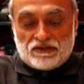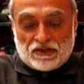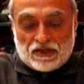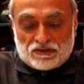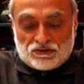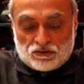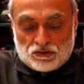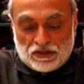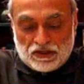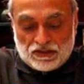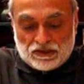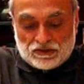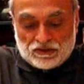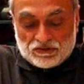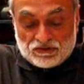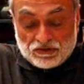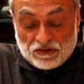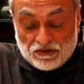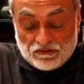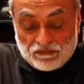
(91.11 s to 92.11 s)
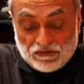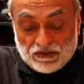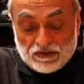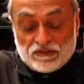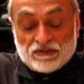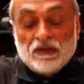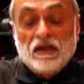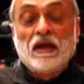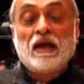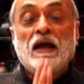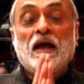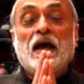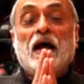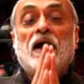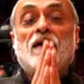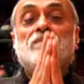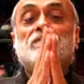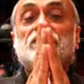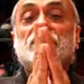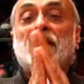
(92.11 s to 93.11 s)
as you hit the surface,
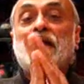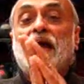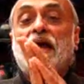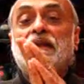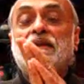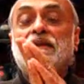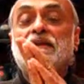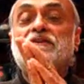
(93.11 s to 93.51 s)
and it